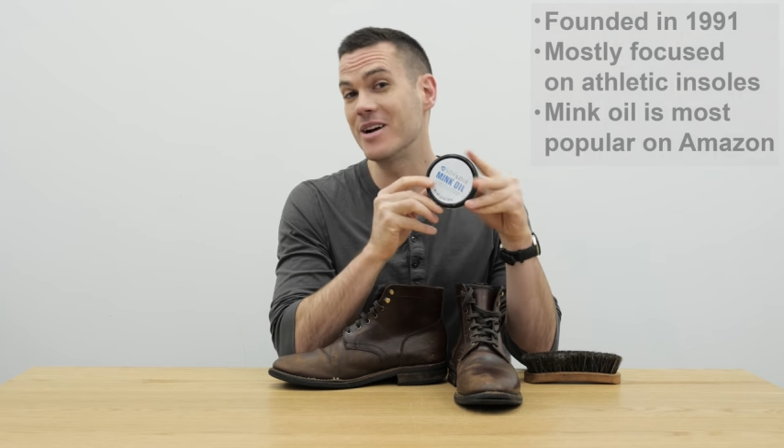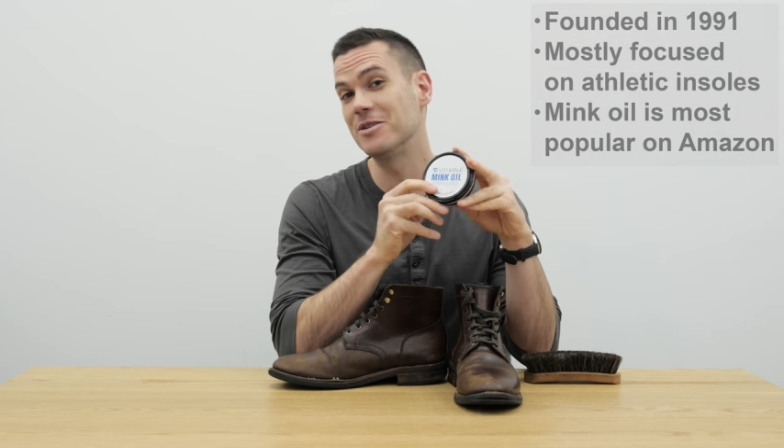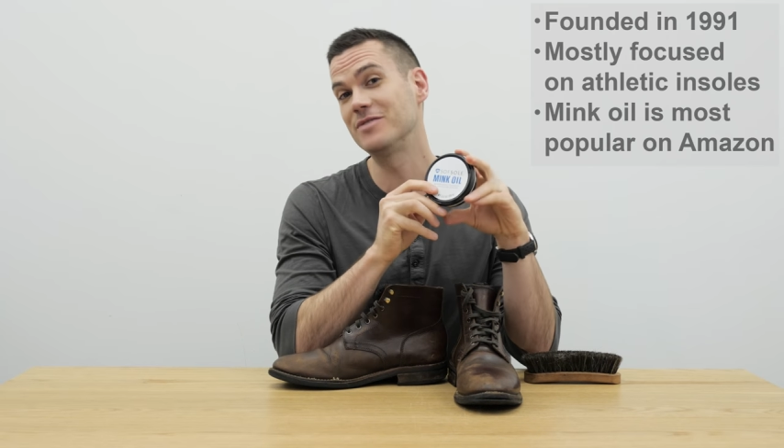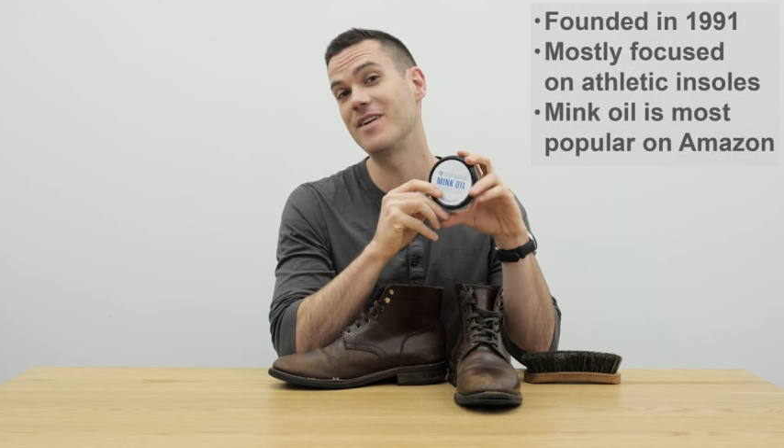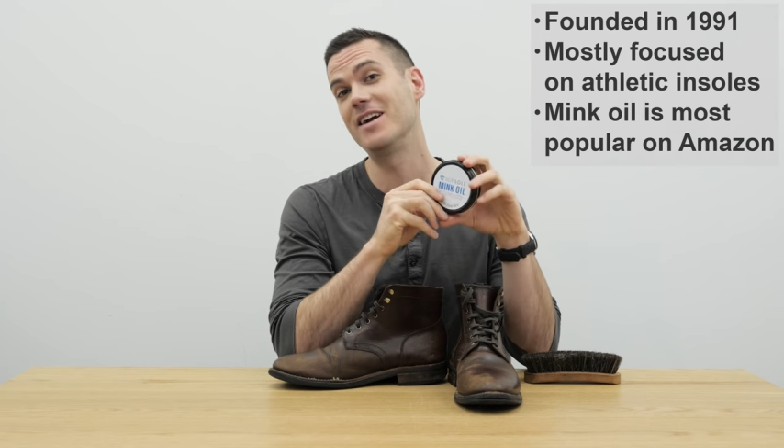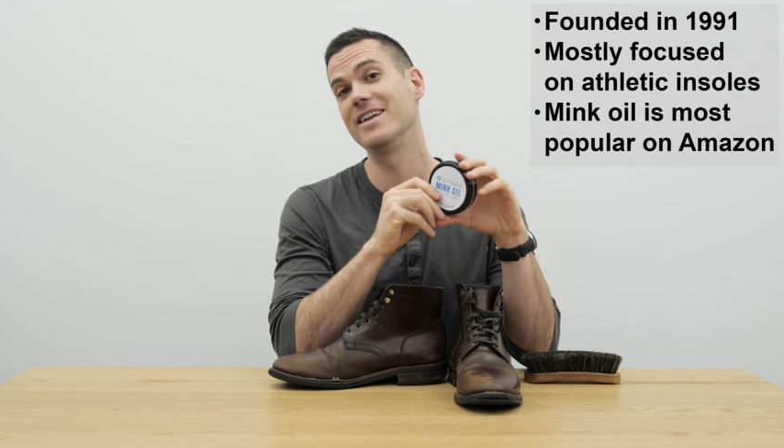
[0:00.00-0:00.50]
It
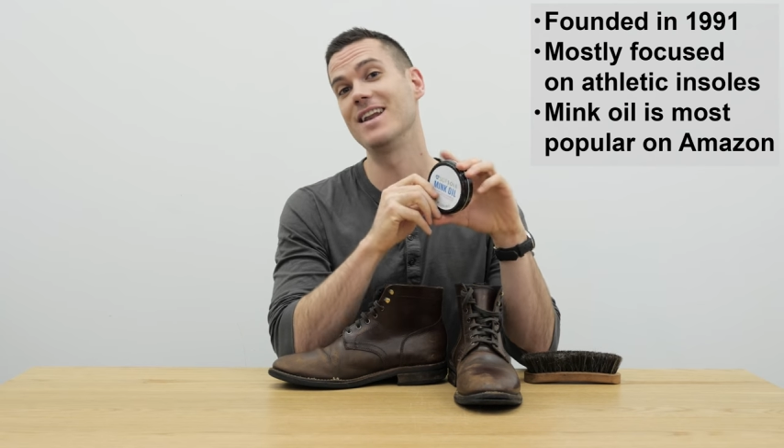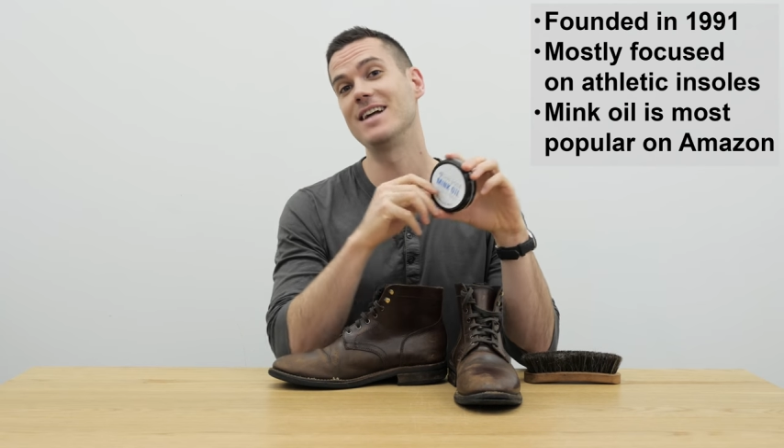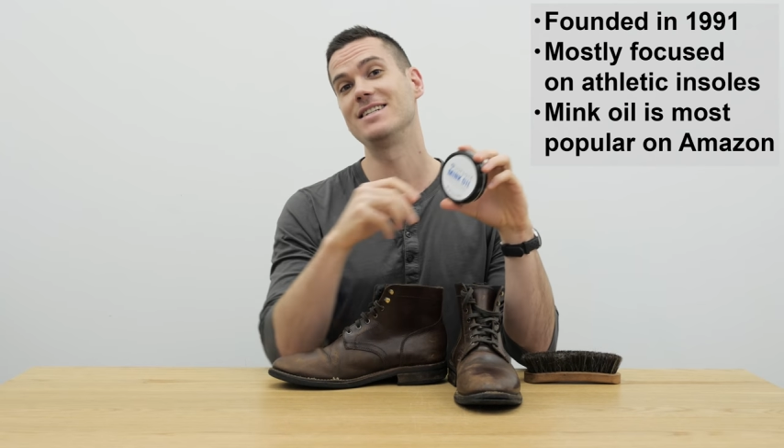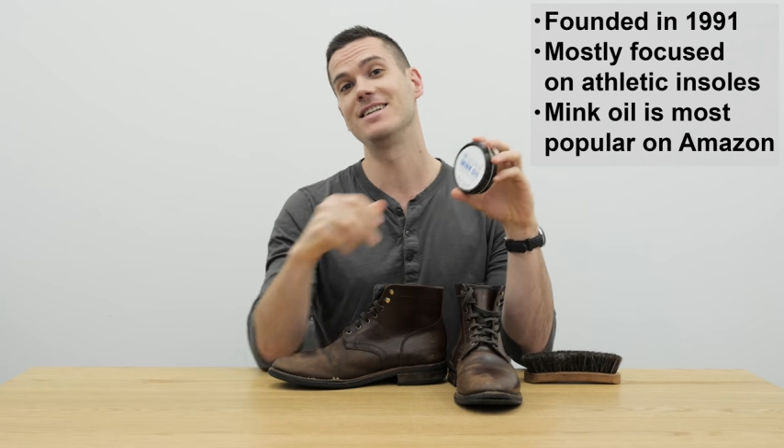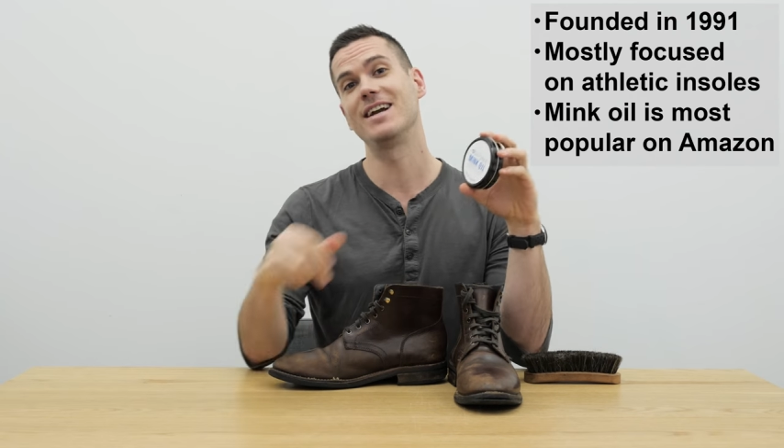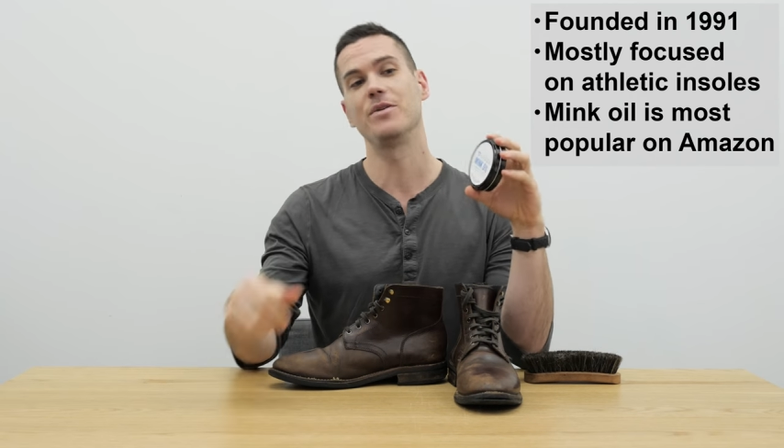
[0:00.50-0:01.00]
was founded in
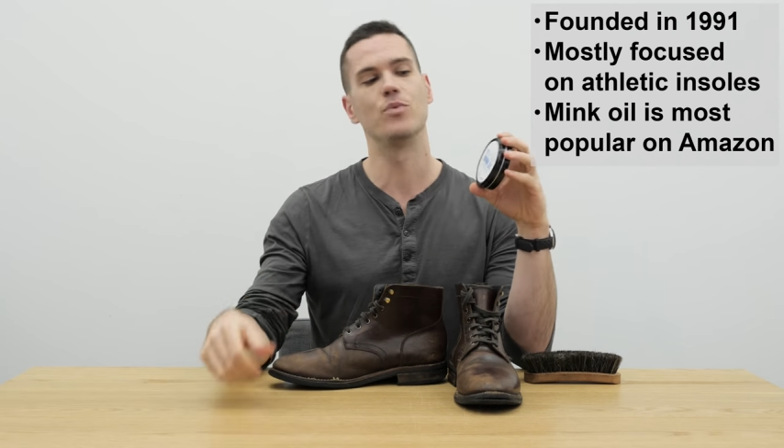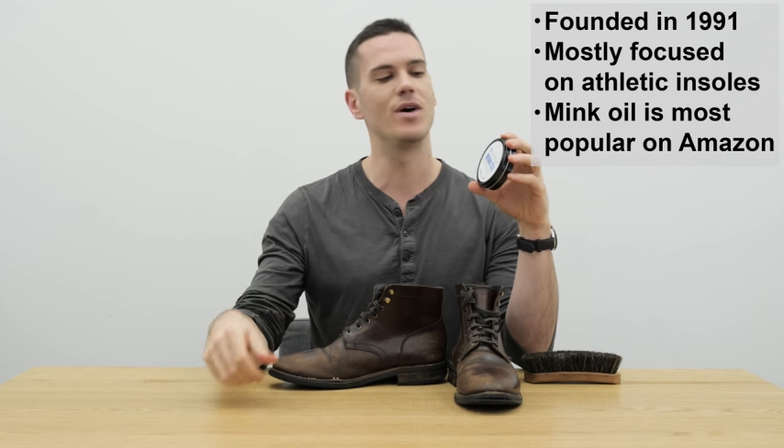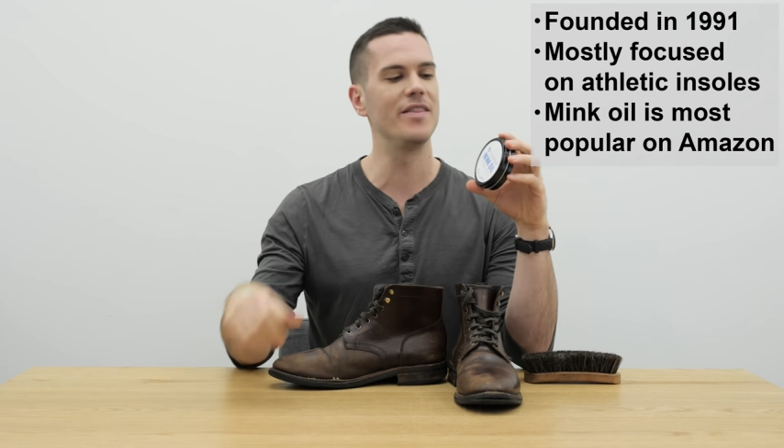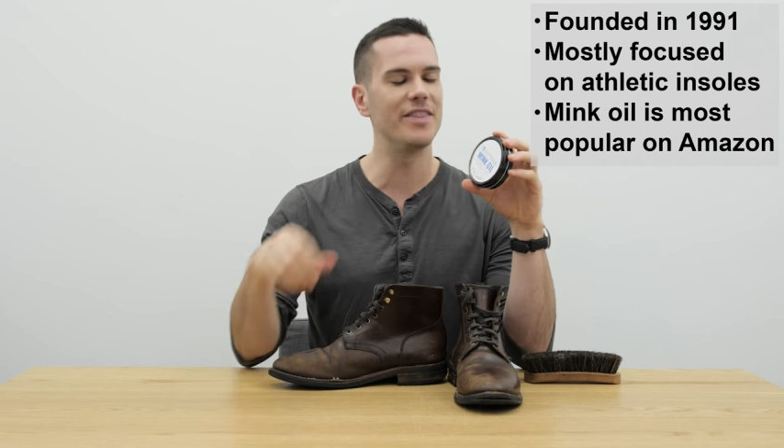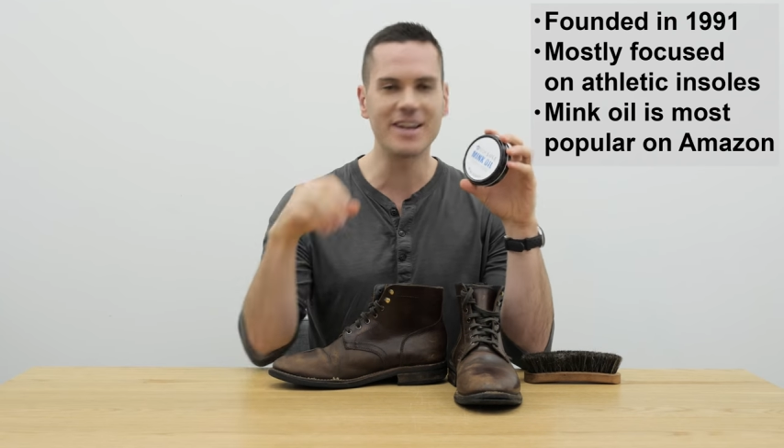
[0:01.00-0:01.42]
1991.